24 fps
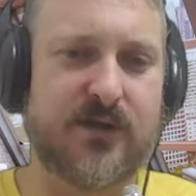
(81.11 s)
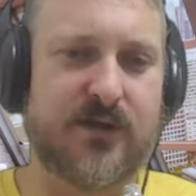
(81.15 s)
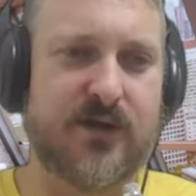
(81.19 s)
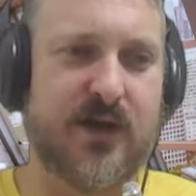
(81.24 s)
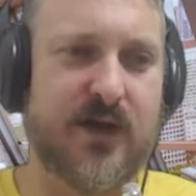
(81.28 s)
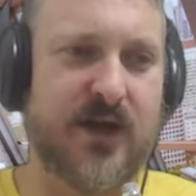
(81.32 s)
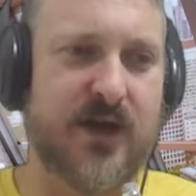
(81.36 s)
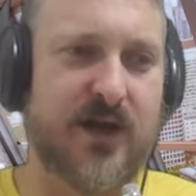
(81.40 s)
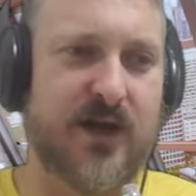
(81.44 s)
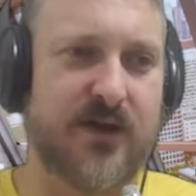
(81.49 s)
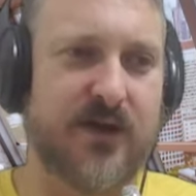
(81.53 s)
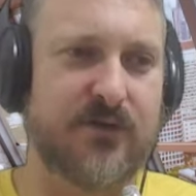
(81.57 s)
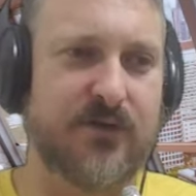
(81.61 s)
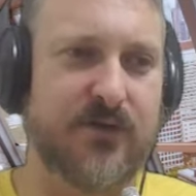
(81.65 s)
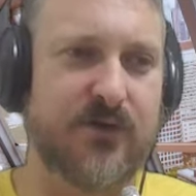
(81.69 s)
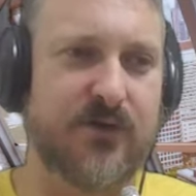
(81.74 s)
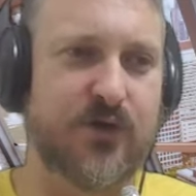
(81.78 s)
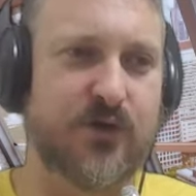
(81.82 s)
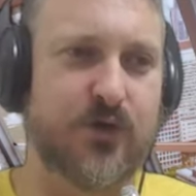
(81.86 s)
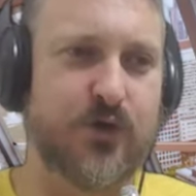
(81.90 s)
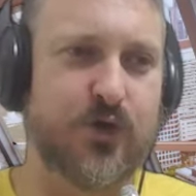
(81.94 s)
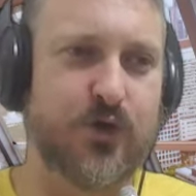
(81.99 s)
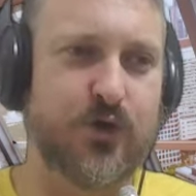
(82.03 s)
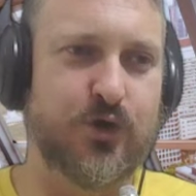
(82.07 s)
The
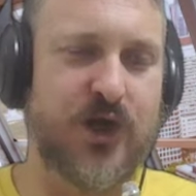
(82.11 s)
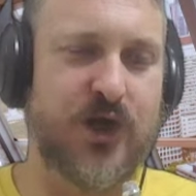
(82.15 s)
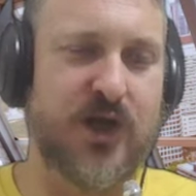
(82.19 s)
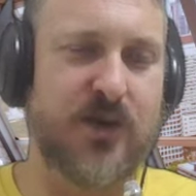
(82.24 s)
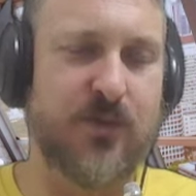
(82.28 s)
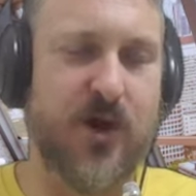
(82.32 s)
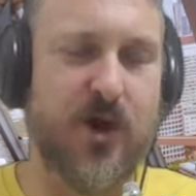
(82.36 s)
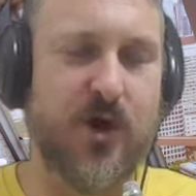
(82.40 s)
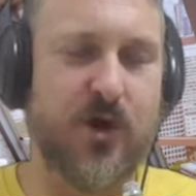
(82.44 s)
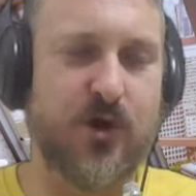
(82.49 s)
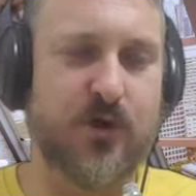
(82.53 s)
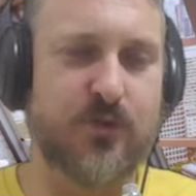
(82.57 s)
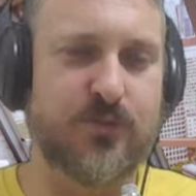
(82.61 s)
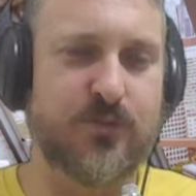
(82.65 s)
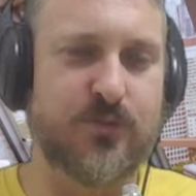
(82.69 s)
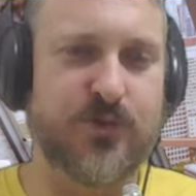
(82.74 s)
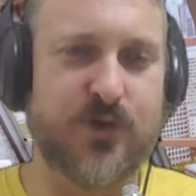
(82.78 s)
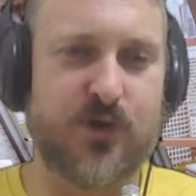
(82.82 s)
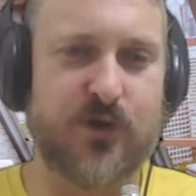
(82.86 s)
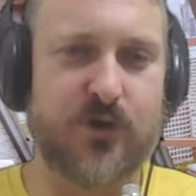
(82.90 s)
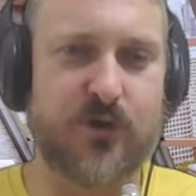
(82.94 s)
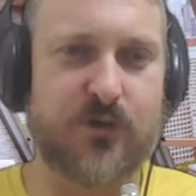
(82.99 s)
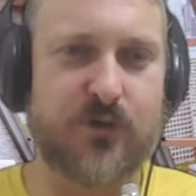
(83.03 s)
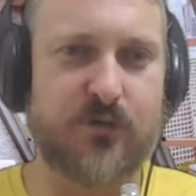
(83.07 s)
new cheaper home
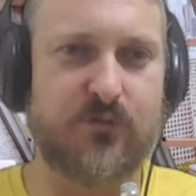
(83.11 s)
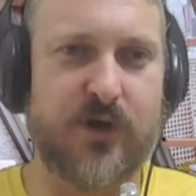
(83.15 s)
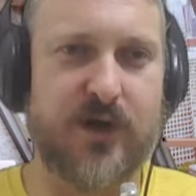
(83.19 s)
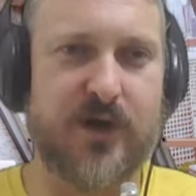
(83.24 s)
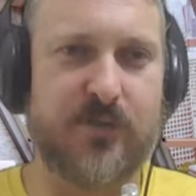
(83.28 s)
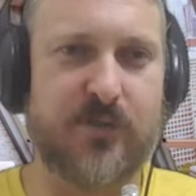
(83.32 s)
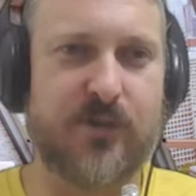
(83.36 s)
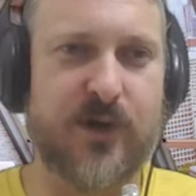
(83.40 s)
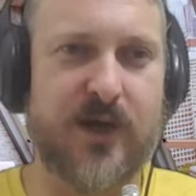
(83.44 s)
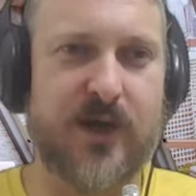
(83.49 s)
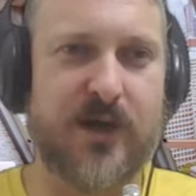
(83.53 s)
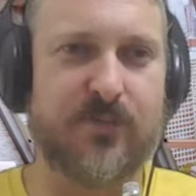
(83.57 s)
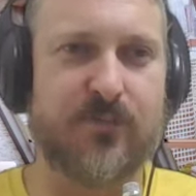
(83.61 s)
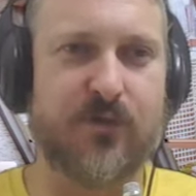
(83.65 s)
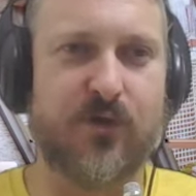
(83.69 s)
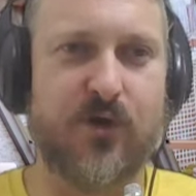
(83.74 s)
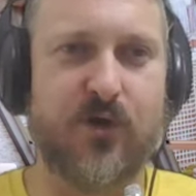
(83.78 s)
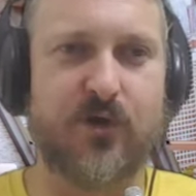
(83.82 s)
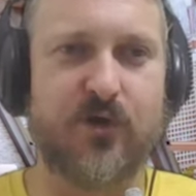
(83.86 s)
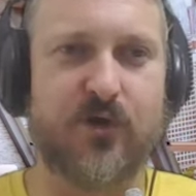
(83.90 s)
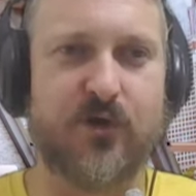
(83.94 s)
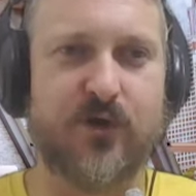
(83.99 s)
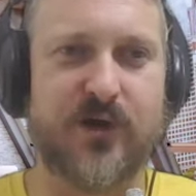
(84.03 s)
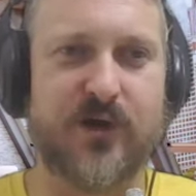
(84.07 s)
solar rebate
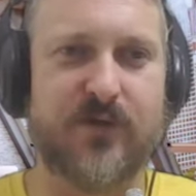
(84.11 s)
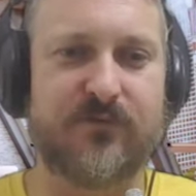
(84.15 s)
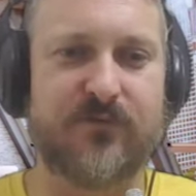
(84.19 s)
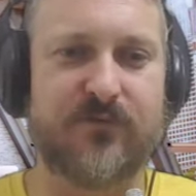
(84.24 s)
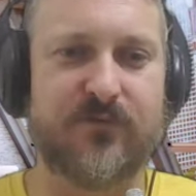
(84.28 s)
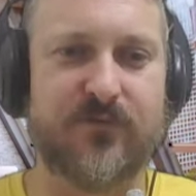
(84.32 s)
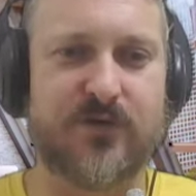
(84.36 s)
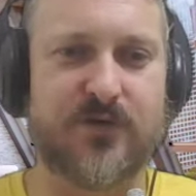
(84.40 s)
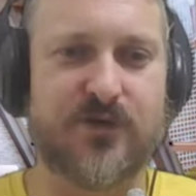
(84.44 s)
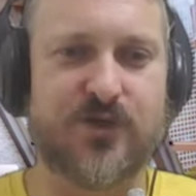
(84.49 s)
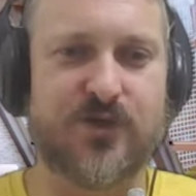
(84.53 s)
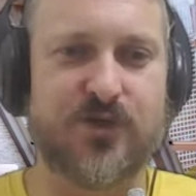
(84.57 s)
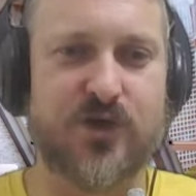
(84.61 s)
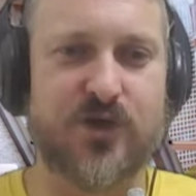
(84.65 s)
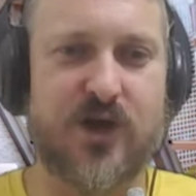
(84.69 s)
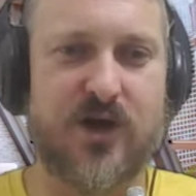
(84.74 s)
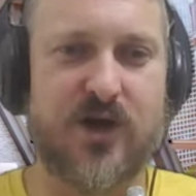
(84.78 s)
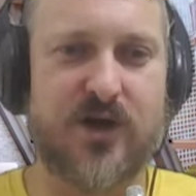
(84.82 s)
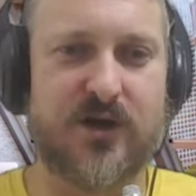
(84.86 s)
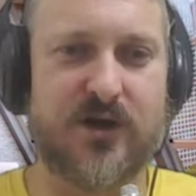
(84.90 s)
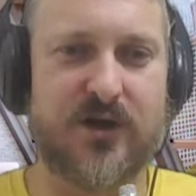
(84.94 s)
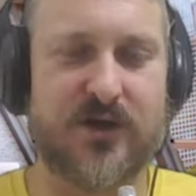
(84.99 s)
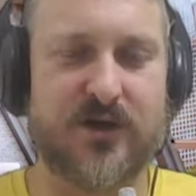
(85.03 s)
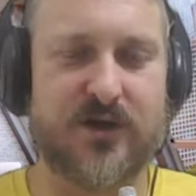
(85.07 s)
program for
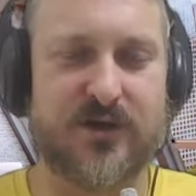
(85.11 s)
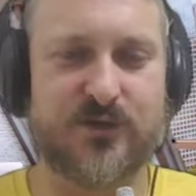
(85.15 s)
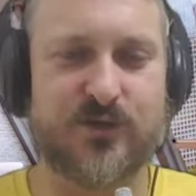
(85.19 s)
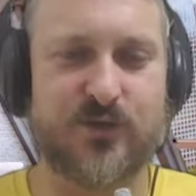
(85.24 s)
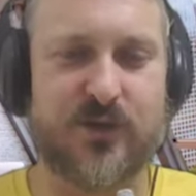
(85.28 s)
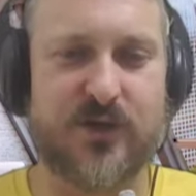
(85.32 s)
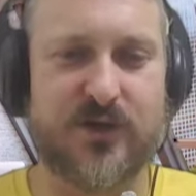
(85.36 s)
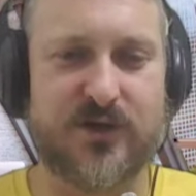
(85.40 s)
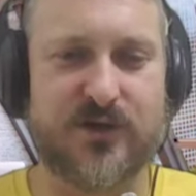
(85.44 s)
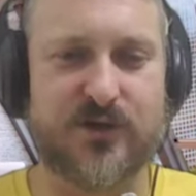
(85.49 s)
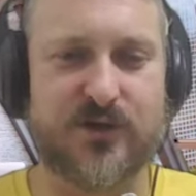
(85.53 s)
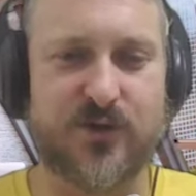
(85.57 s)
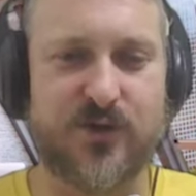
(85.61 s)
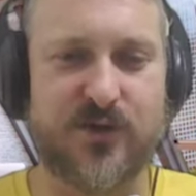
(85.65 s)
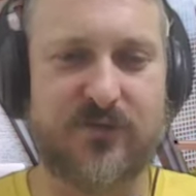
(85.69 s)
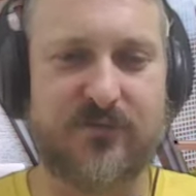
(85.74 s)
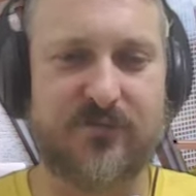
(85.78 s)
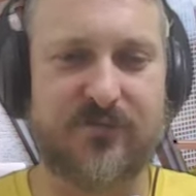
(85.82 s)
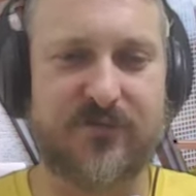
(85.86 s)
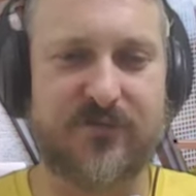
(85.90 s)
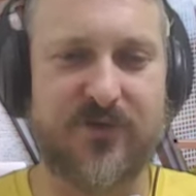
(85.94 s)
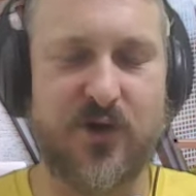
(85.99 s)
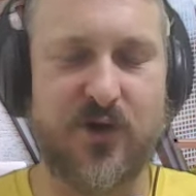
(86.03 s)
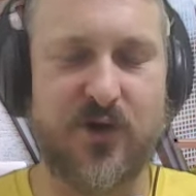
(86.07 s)
Australia in
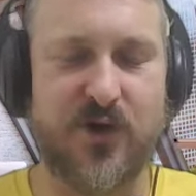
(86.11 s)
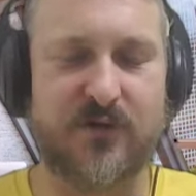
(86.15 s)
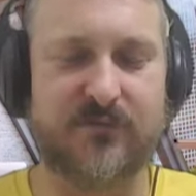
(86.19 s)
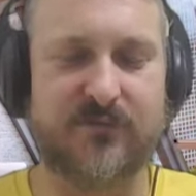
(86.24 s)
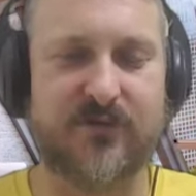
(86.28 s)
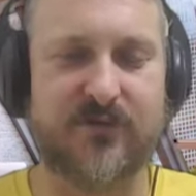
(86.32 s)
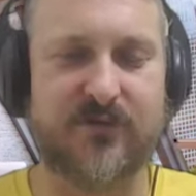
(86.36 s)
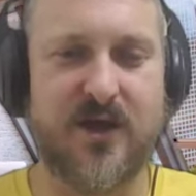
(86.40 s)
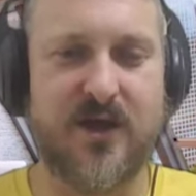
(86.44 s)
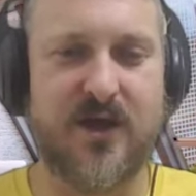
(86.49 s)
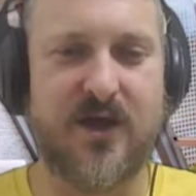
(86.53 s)
2025.